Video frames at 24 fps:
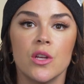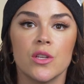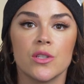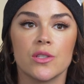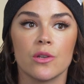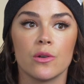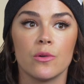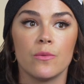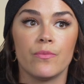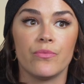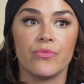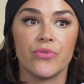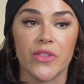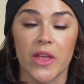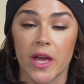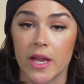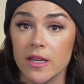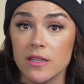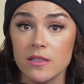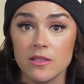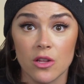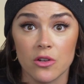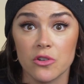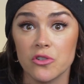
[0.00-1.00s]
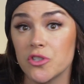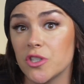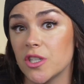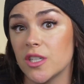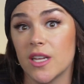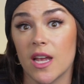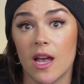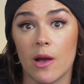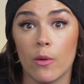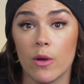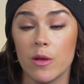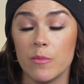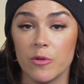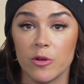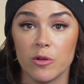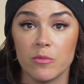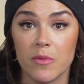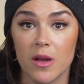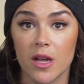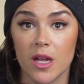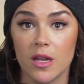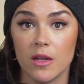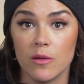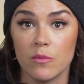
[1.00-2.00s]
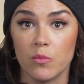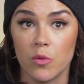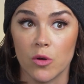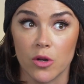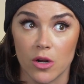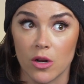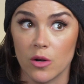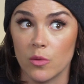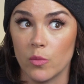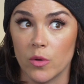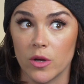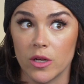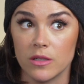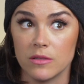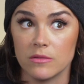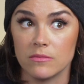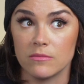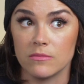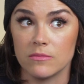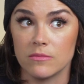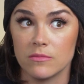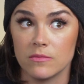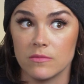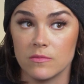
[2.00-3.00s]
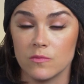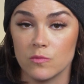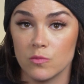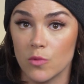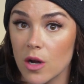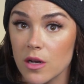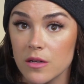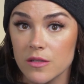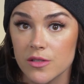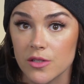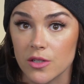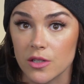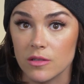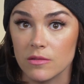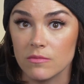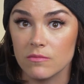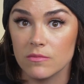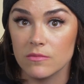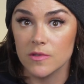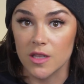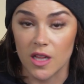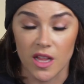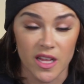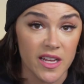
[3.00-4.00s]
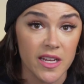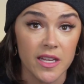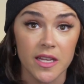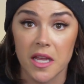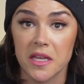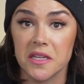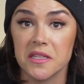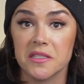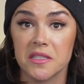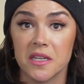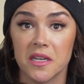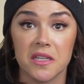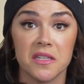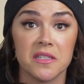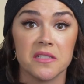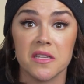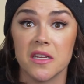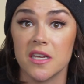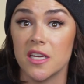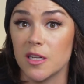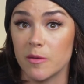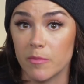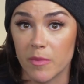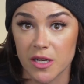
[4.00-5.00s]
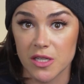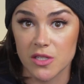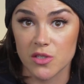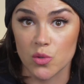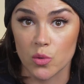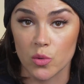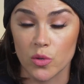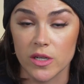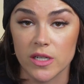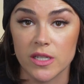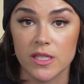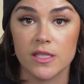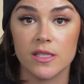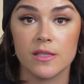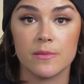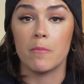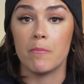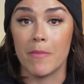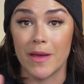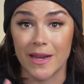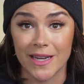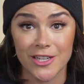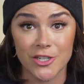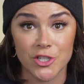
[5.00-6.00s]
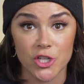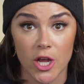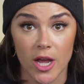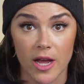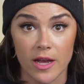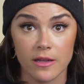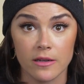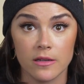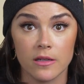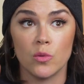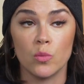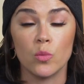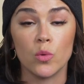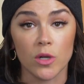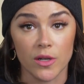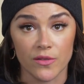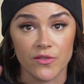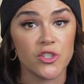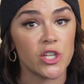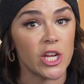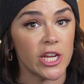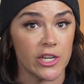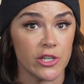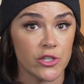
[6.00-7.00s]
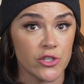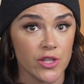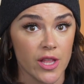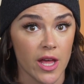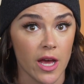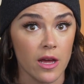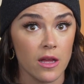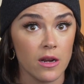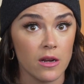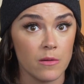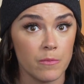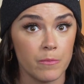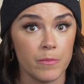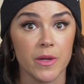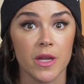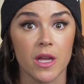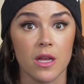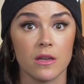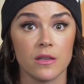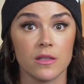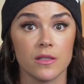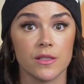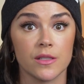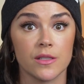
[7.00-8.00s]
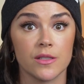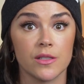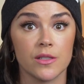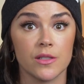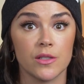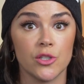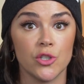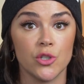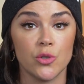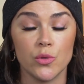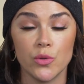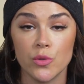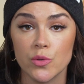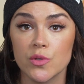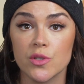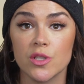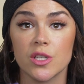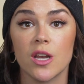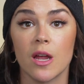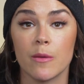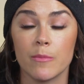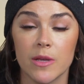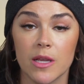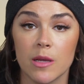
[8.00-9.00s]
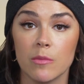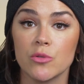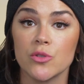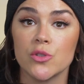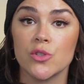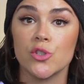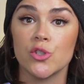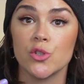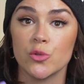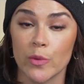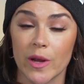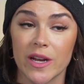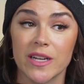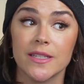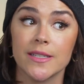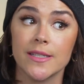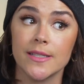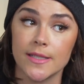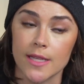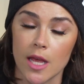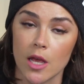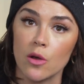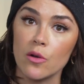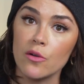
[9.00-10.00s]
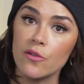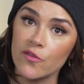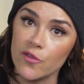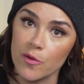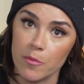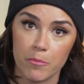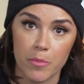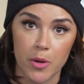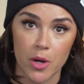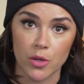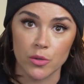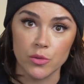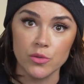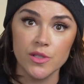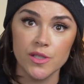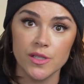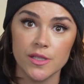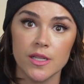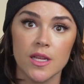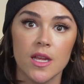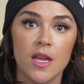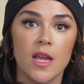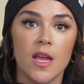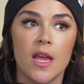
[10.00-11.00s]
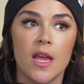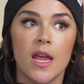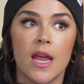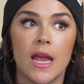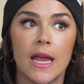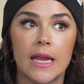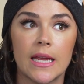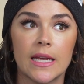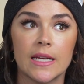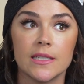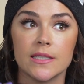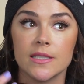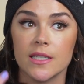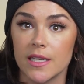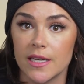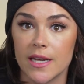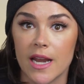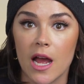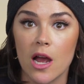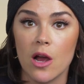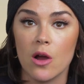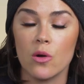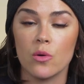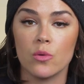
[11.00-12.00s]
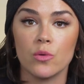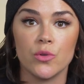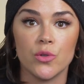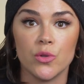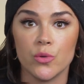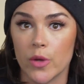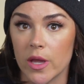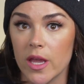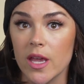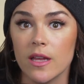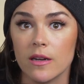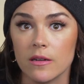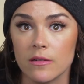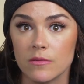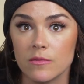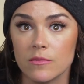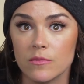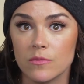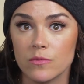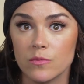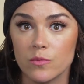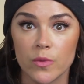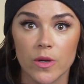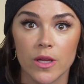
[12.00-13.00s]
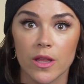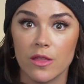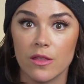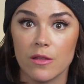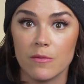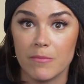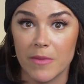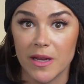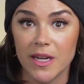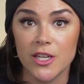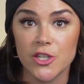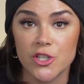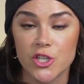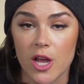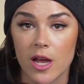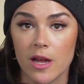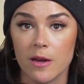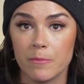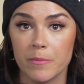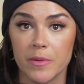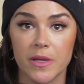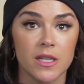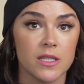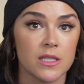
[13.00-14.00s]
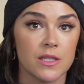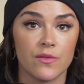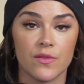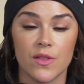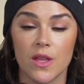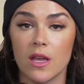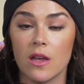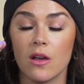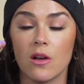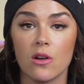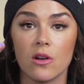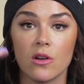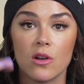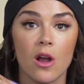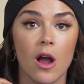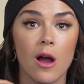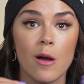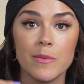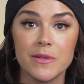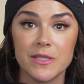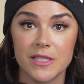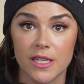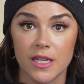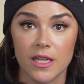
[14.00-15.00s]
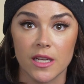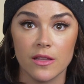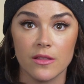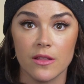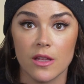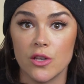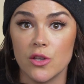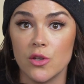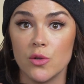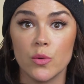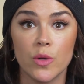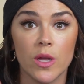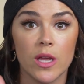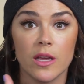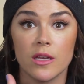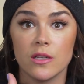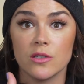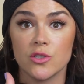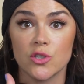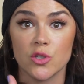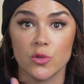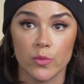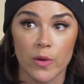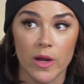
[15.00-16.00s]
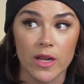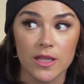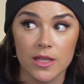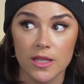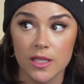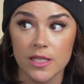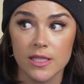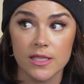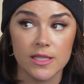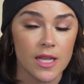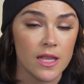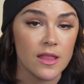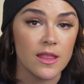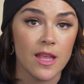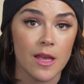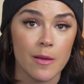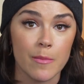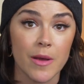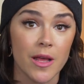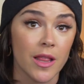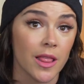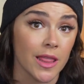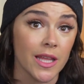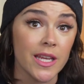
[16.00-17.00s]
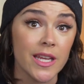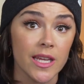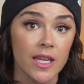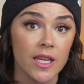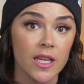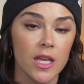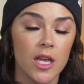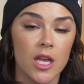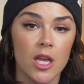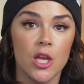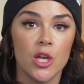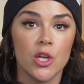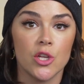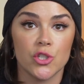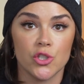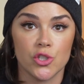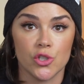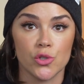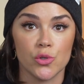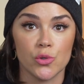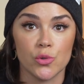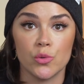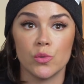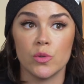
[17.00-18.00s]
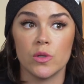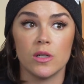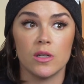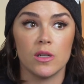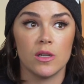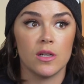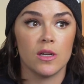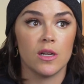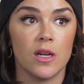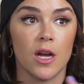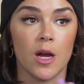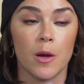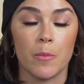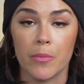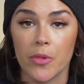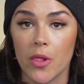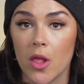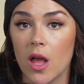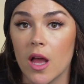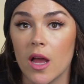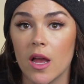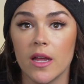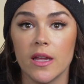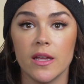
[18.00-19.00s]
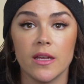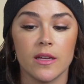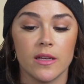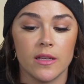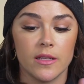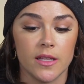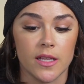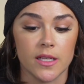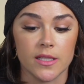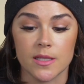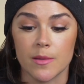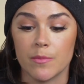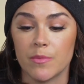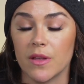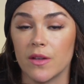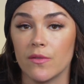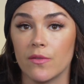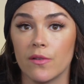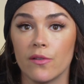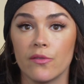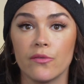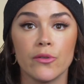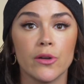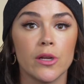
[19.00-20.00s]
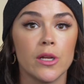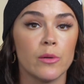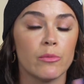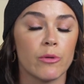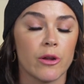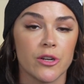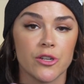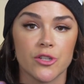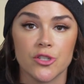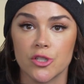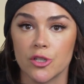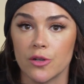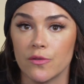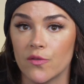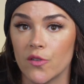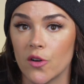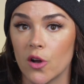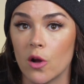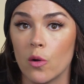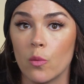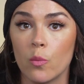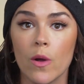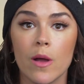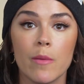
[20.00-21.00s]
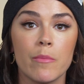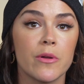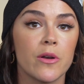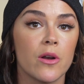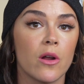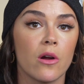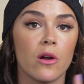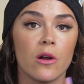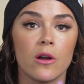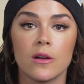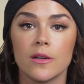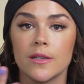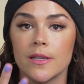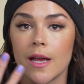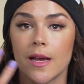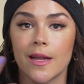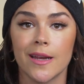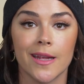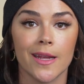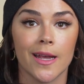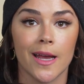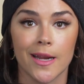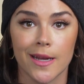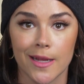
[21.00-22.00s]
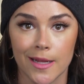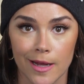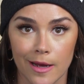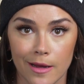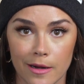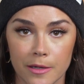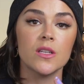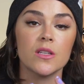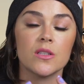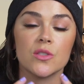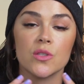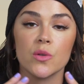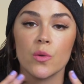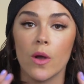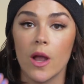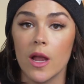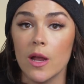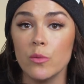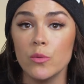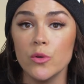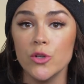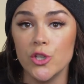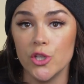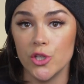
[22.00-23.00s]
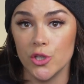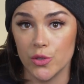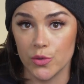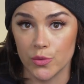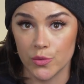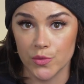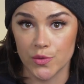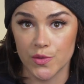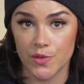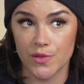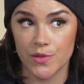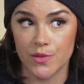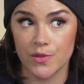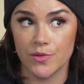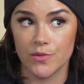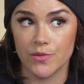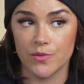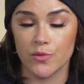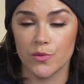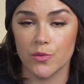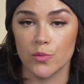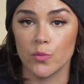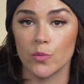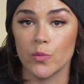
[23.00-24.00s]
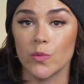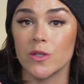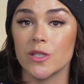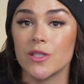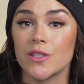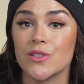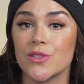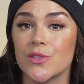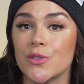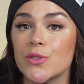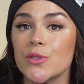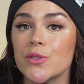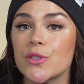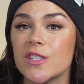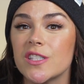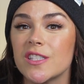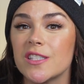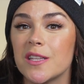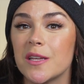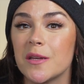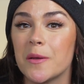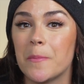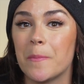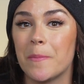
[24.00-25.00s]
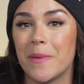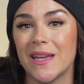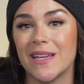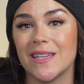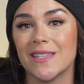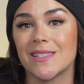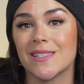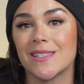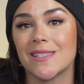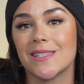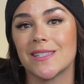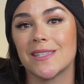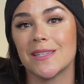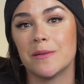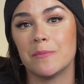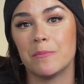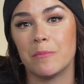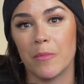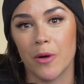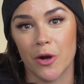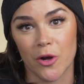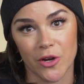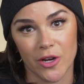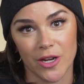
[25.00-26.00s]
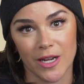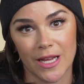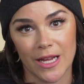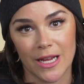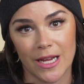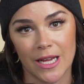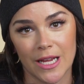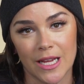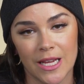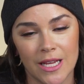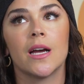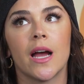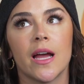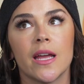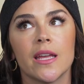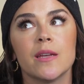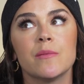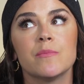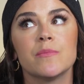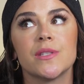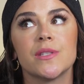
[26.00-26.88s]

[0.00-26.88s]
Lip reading: So that is largely how I built my one-on-one roster. Client case studies in my stories. ManyChat would have changed that, because you used to not be able to direct sell from posts, and now you can with ManyChat, because if they are commenting, then you can directly send them a link to apply, get something for free, register for a webinar, yada, yada, yada. So I would use results-based marketing. I am